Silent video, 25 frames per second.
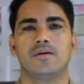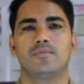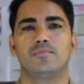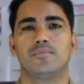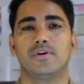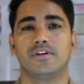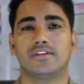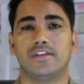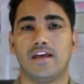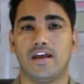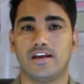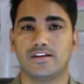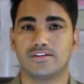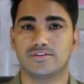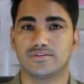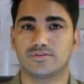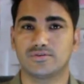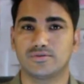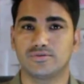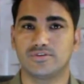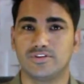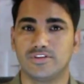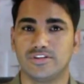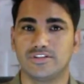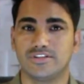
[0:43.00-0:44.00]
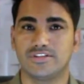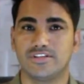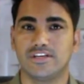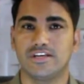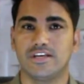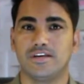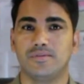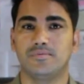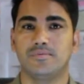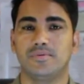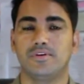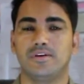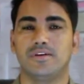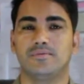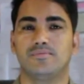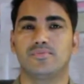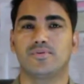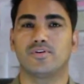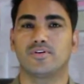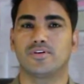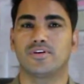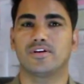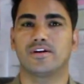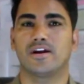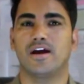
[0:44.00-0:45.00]
But thanks to GCEP
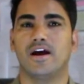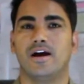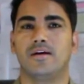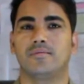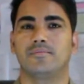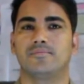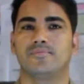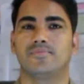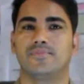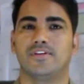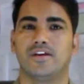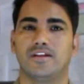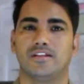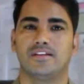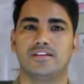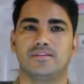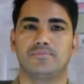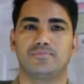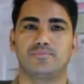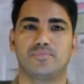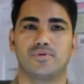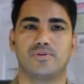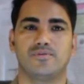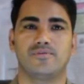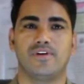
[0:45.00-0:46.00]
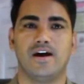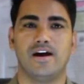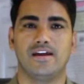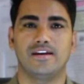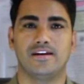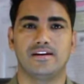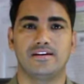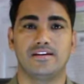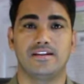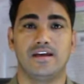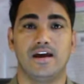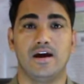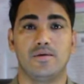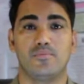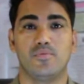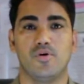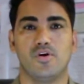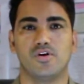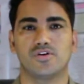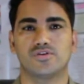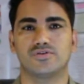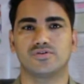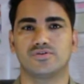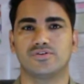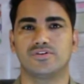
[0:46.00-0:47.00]
program that provided the
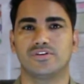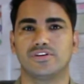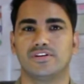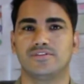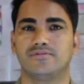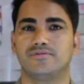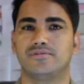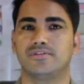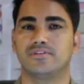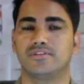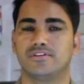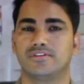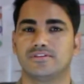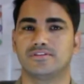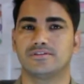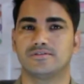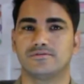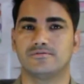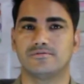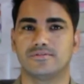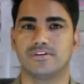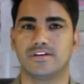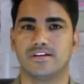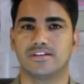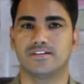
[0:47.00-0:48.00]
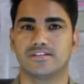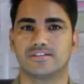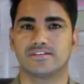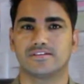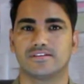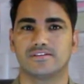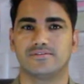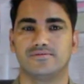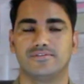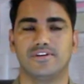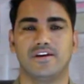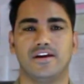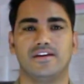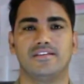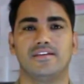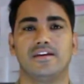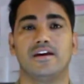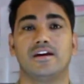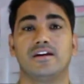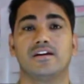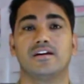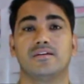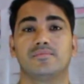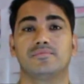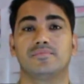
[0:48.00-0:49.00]
opportunity for the students via
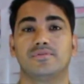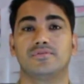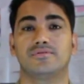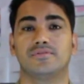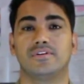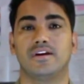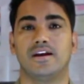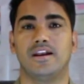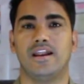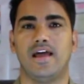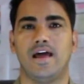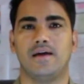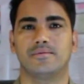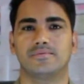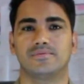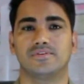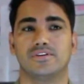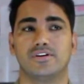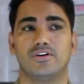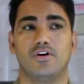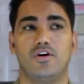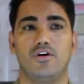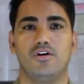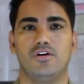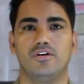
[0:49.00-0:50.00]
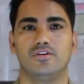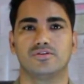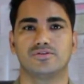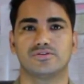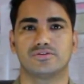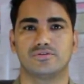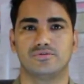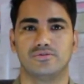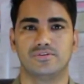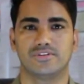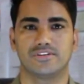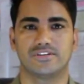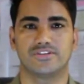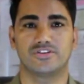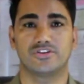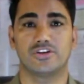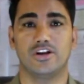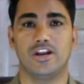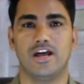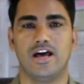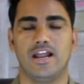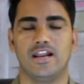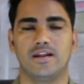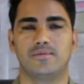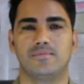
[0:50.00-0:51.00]
their computer labs in all schools in
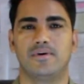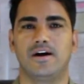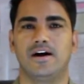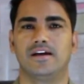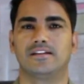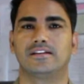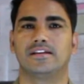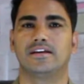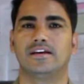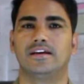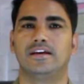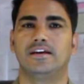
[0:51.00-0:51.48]
Jalalabad,